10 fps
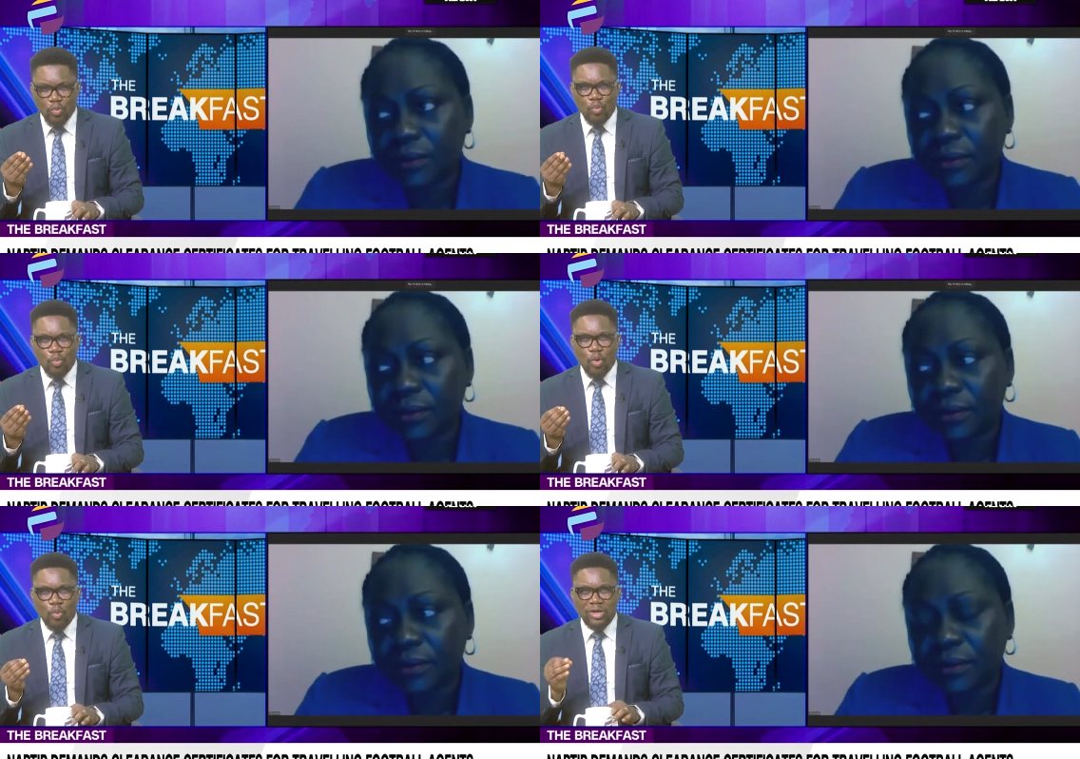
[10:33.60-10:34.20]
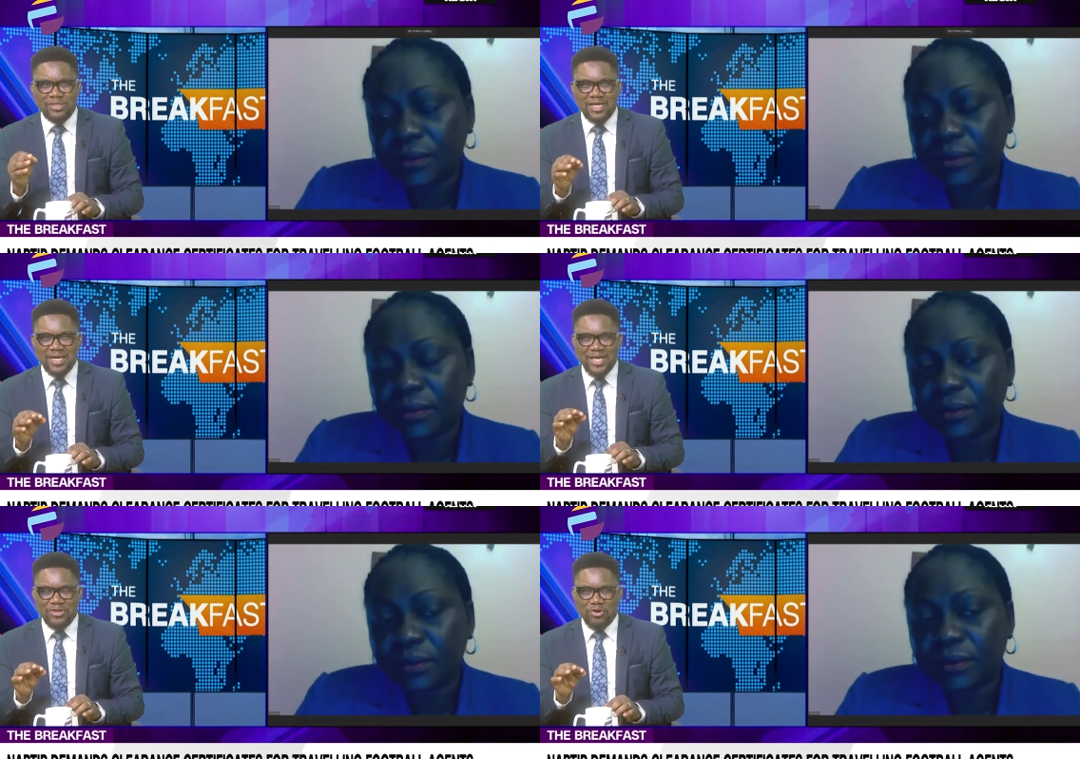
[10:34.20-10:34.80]
Speaker 1: what's the
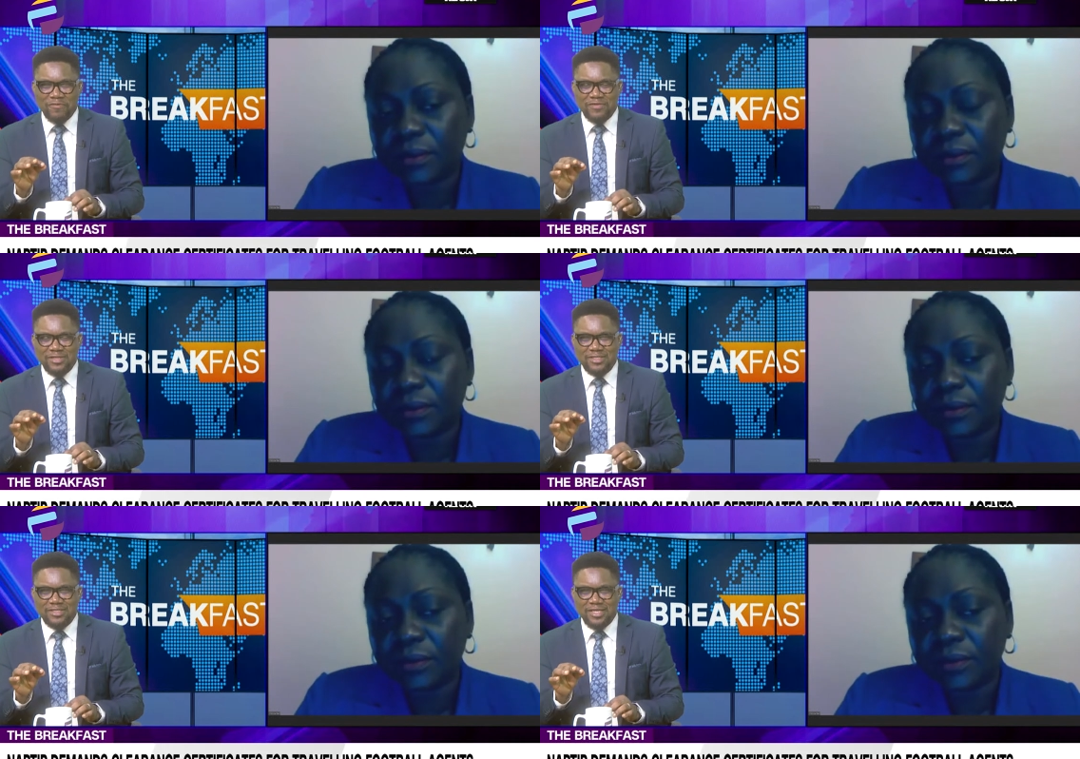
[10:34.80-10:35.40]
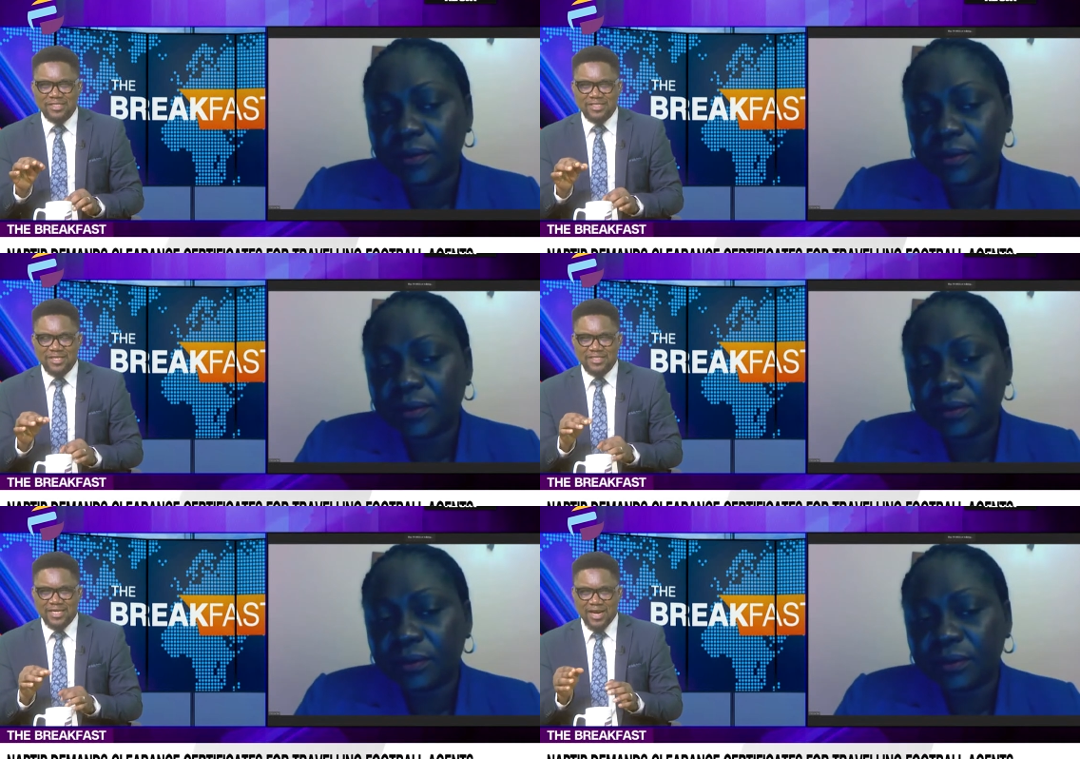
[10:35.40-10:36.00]
nature of this
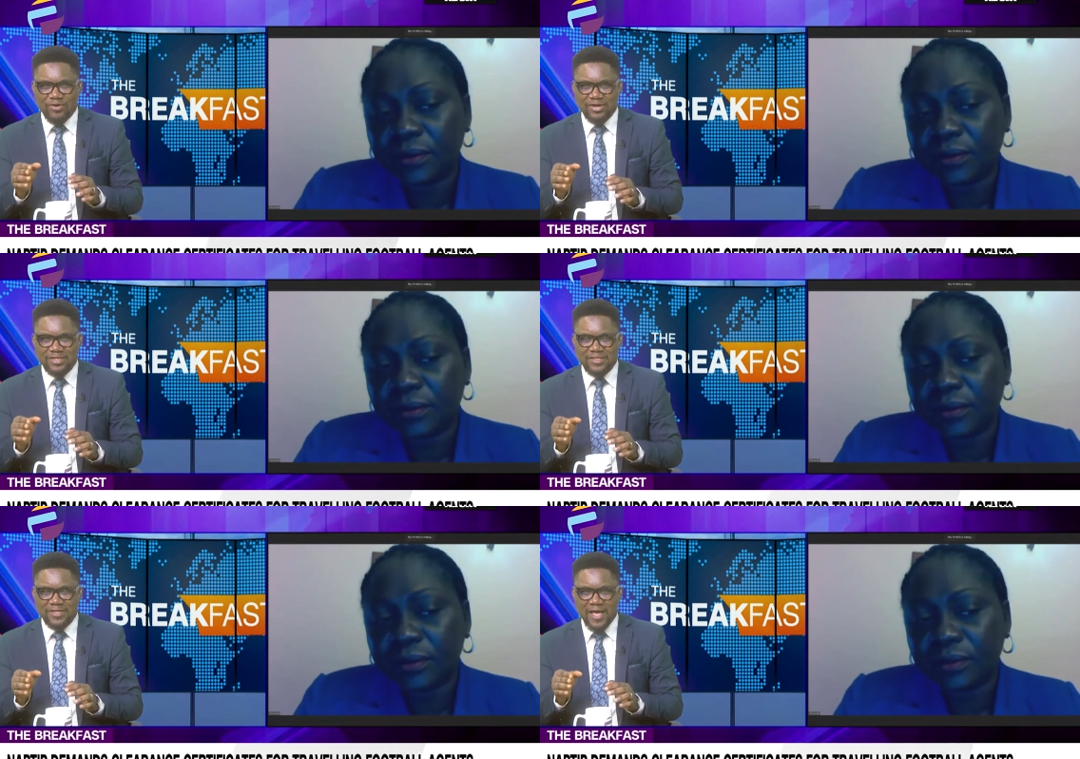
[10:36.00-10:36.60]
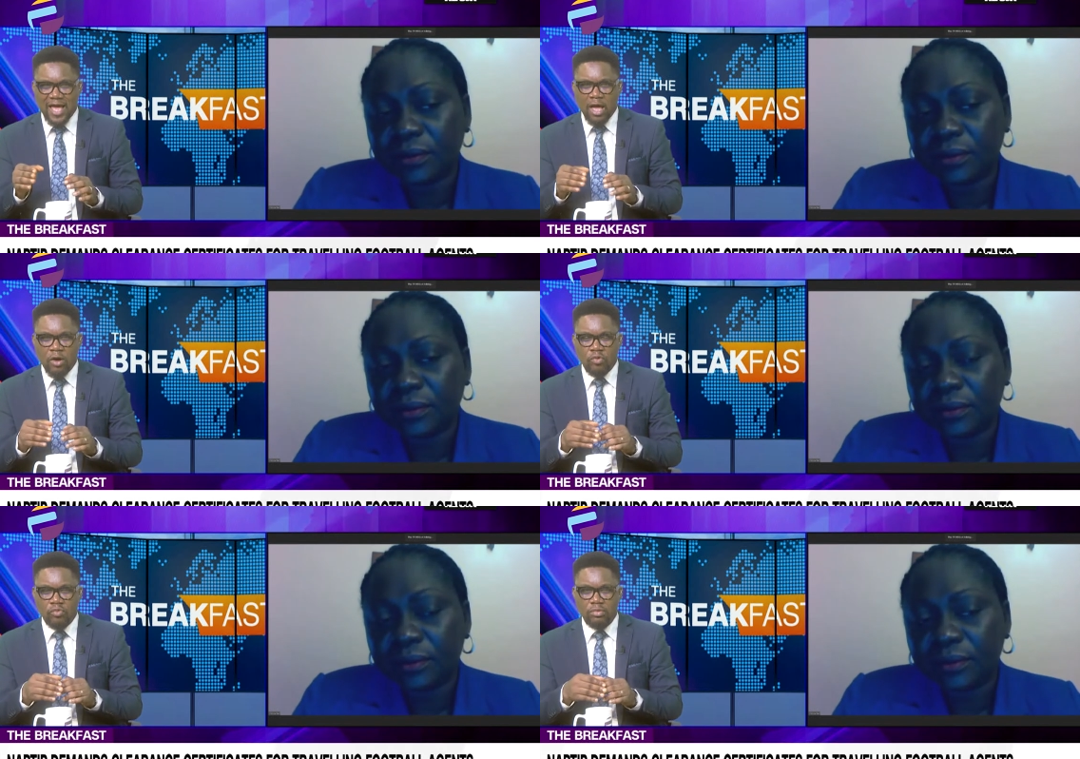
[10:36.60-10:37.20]
clearance?
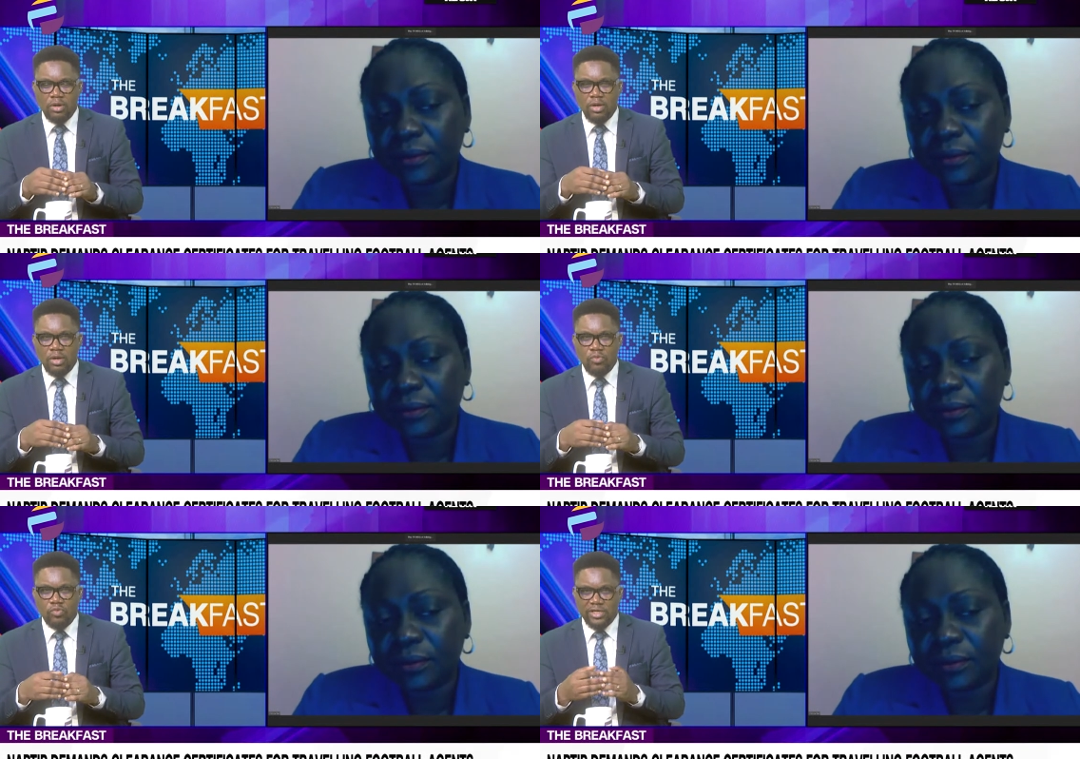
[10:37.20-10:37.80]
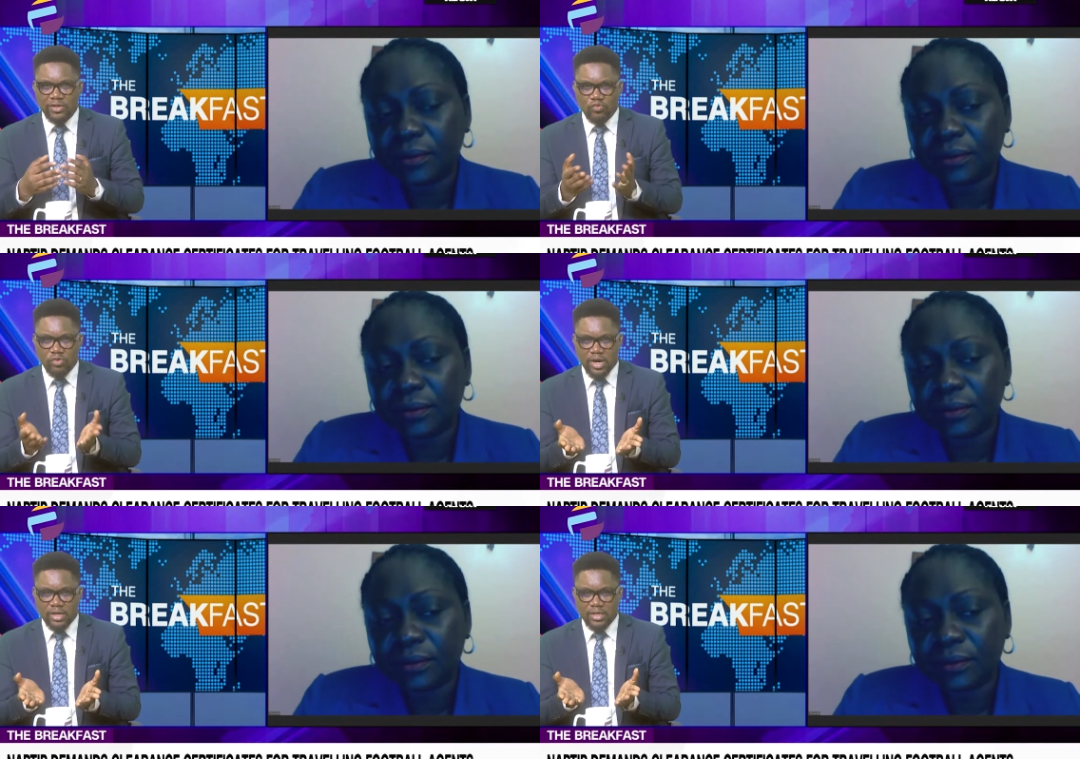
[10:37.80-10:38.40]
How will it
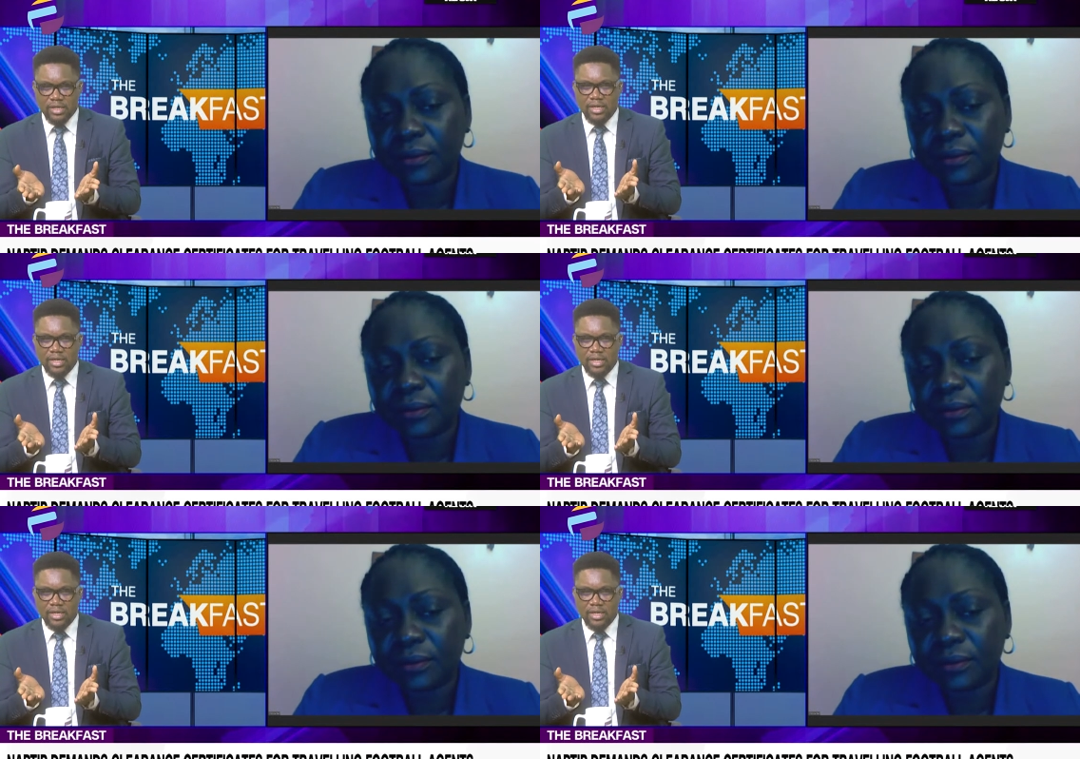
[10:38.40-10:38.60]
work?